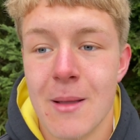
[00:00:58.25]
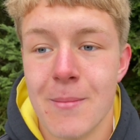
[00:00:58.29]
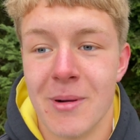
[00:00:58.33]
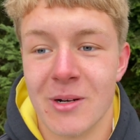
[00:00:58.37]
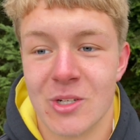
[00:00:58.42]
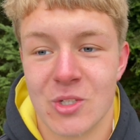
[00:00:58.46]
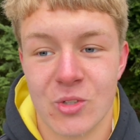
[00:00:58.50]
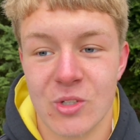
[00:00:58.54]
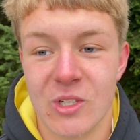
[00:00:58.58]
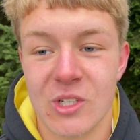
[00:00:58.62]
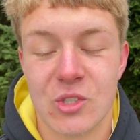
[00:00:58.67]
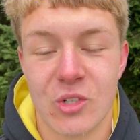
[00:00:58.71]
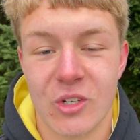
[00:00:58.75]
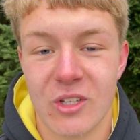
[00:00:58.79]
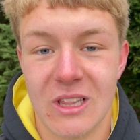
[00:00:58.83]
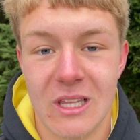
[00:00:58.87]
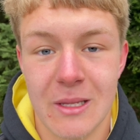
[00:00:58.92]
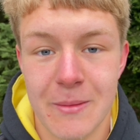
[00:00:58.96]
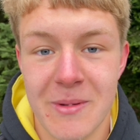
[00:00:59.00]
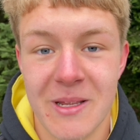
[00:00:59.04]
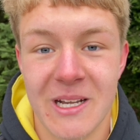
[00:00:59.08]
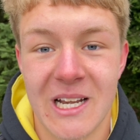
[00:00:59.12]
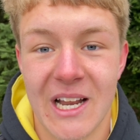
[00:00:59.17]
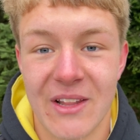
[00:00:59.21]
but you need to
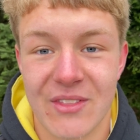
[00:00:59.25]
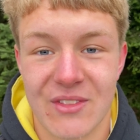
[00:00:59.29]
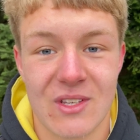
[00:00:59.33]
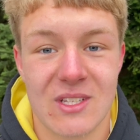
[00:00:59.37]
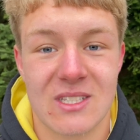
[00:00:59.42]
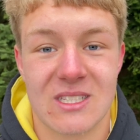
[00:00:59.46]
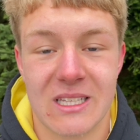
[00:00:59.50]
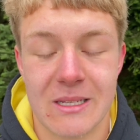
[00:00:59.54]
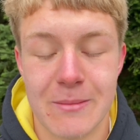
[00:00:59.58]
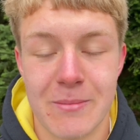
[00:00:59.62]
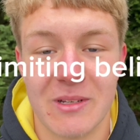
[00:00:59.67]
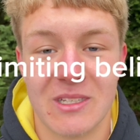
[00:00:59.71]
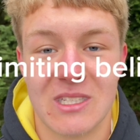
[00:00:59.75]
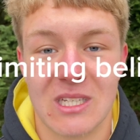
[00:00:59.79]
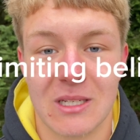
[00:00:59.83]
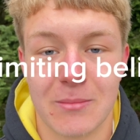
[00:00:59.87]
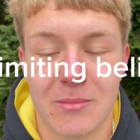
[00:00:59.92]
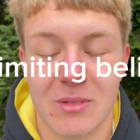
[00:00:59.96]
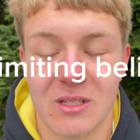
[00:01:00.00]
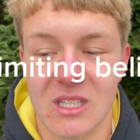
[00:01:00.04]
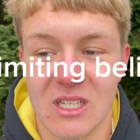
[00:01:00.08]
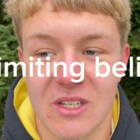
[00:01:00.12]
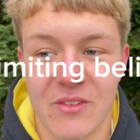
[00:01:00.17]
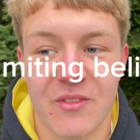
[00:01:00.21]
eliminate this
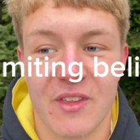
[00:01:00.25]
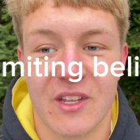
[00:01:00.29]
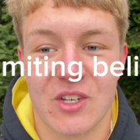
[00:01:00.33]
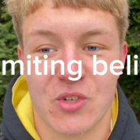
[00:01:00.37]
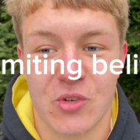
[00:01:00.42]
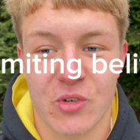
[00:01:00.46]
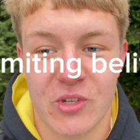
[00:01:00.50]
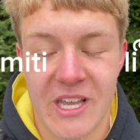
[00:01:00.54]
limiting belief that